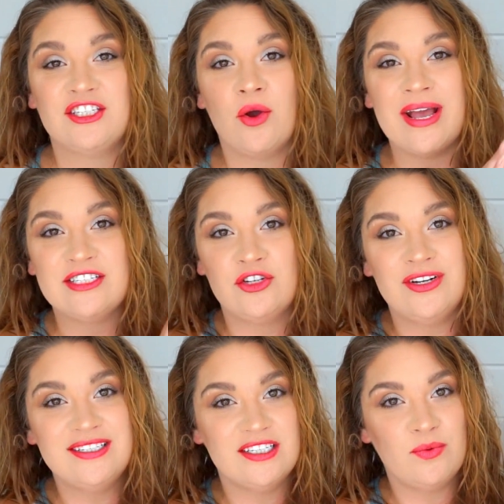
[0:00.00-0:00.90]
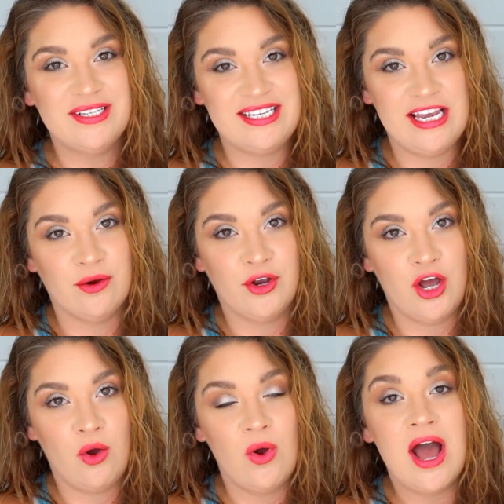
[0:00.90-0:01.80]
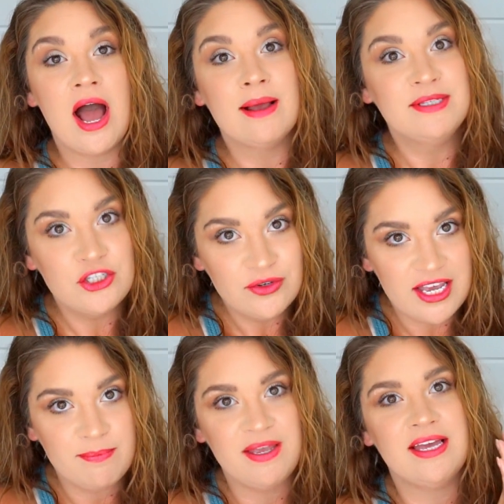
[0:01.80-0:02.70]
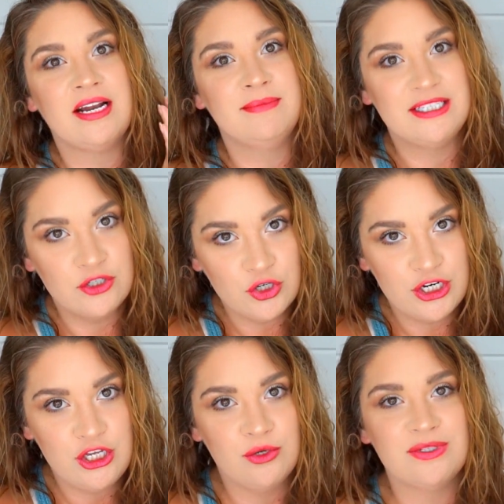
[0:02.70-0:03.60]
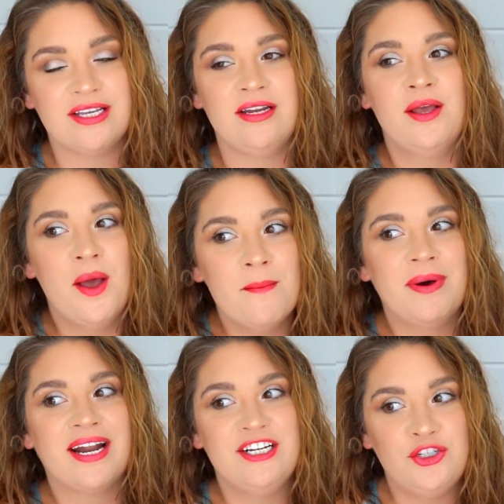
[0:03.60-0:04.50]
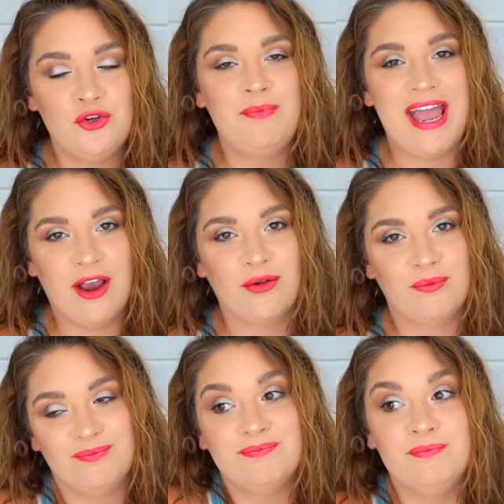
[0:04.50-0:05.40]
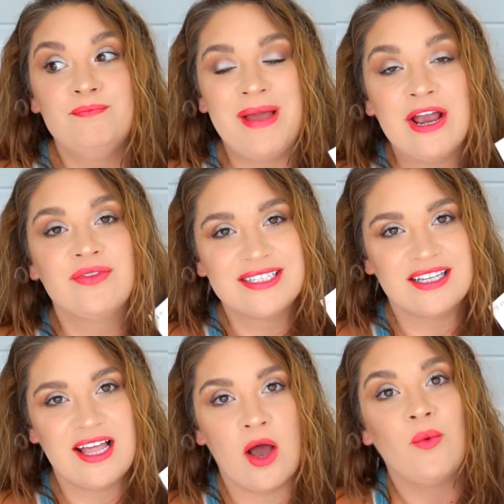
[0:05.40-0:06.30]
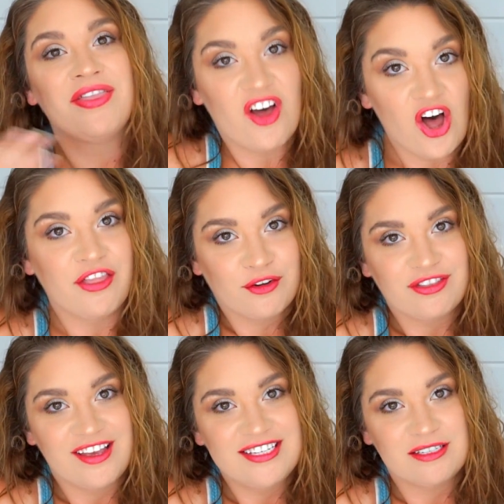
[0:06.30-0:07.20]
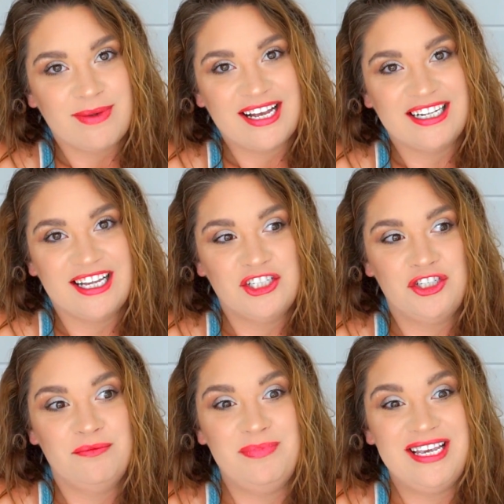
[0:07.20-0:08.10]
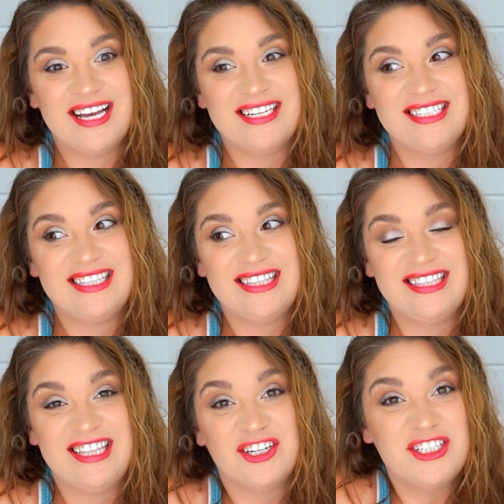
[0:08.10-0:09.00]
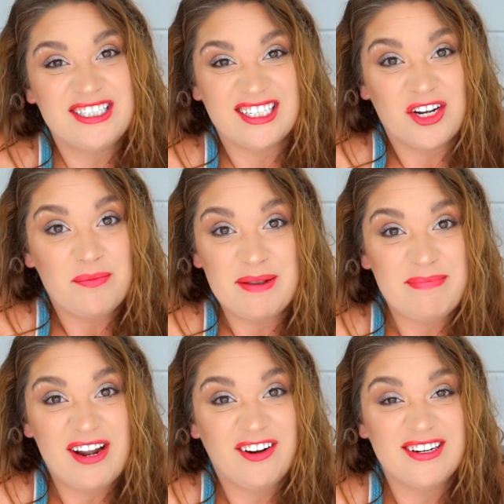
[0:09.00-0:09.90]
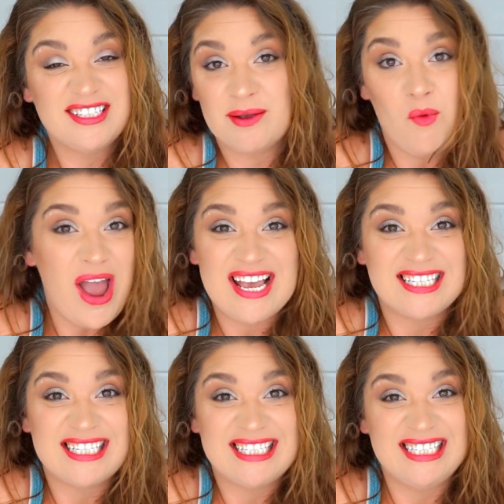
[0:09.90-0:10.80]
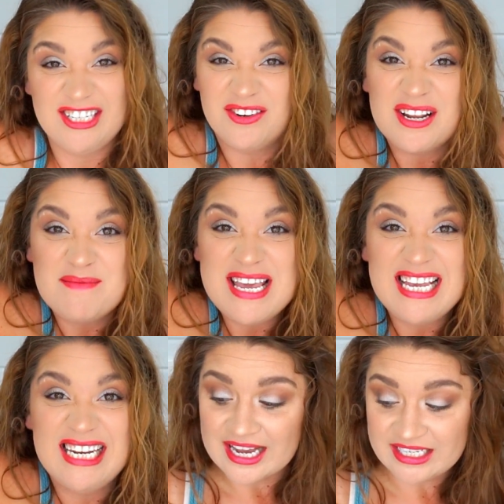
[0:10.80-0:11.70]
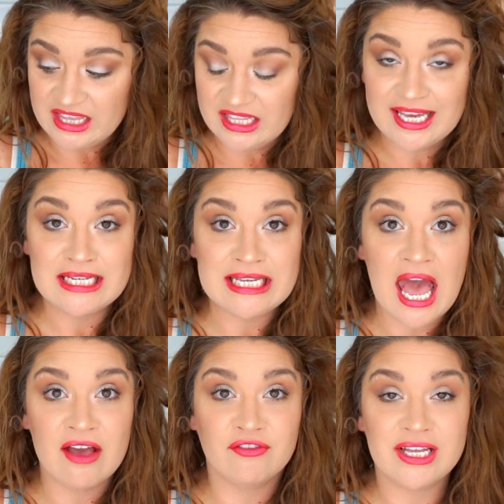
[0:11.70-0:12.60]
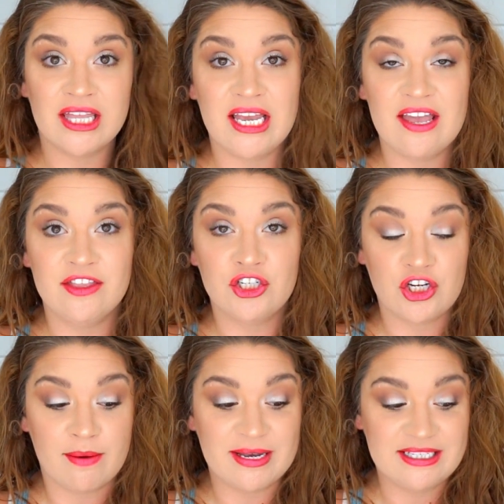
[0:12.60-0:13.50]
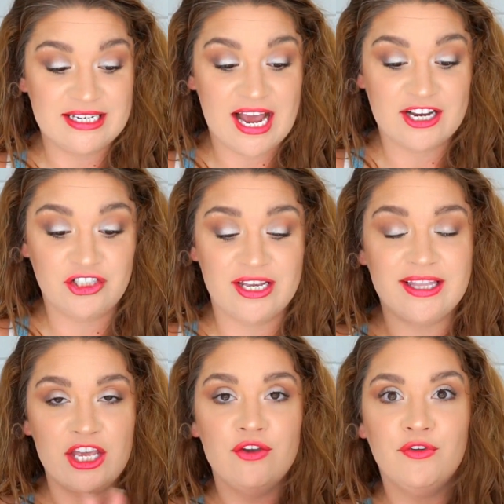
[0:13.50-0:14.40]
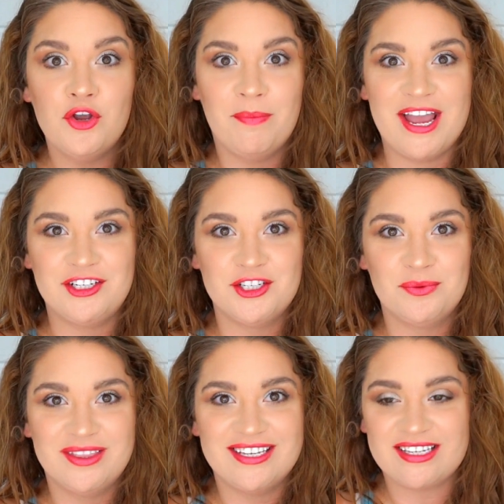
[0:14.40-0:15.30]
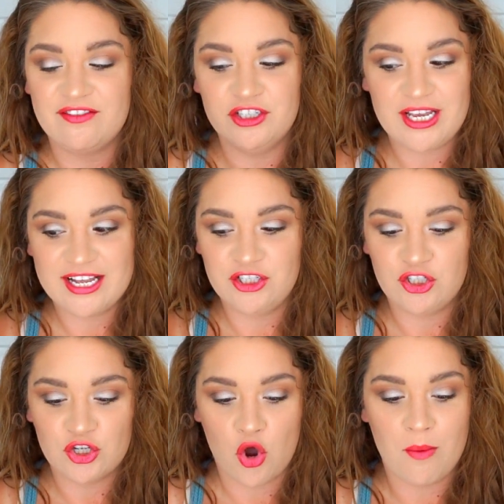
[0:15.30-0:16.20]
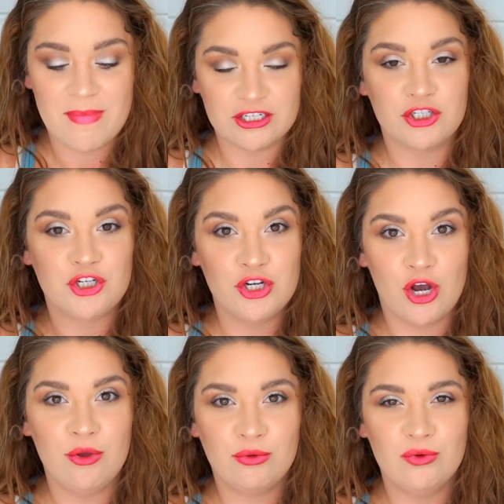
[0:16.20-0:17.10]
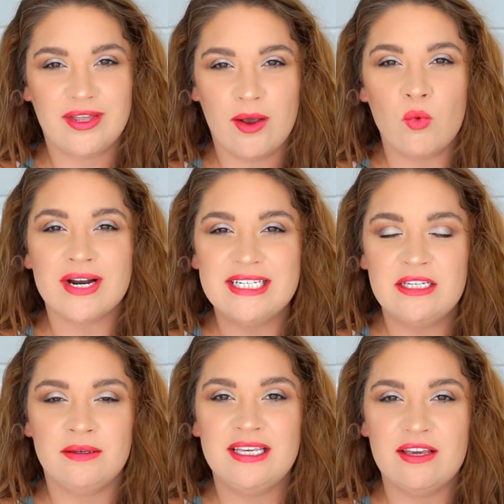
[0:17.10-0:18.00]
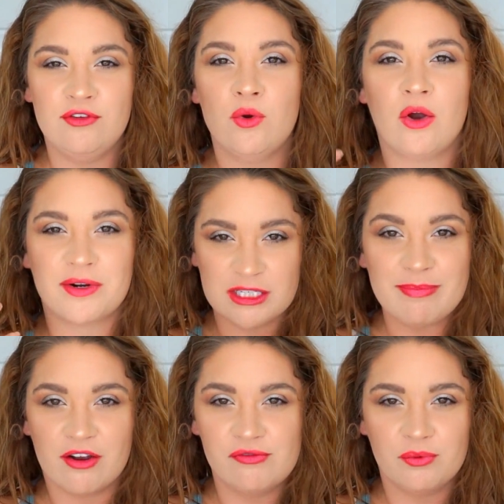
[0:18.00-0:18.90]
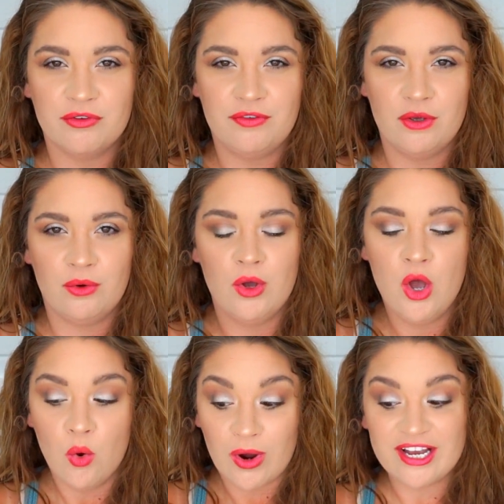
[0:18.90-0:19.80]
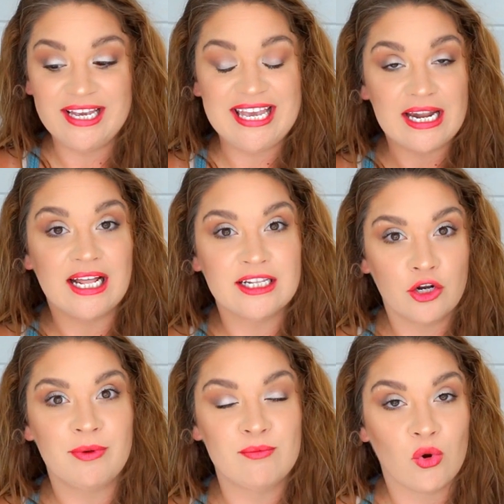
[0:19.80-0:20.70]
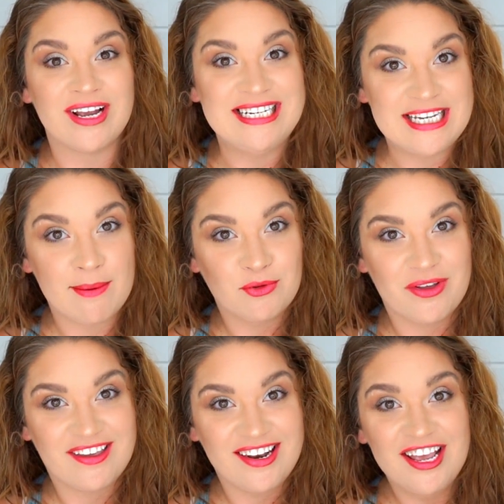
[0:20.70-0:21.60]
So as good as this was a year ago, I'm still keeping it, I'm still going to use it, but I do pair this a lot with other things in my collection because they're just a little bit better in some ways. You know what I mean? I think that is everything in this Shop My Stash, and thank you for your patience with this. I've just had so much to go through that I wanted to give you a respectful review where I could get a little bit more in depth with it.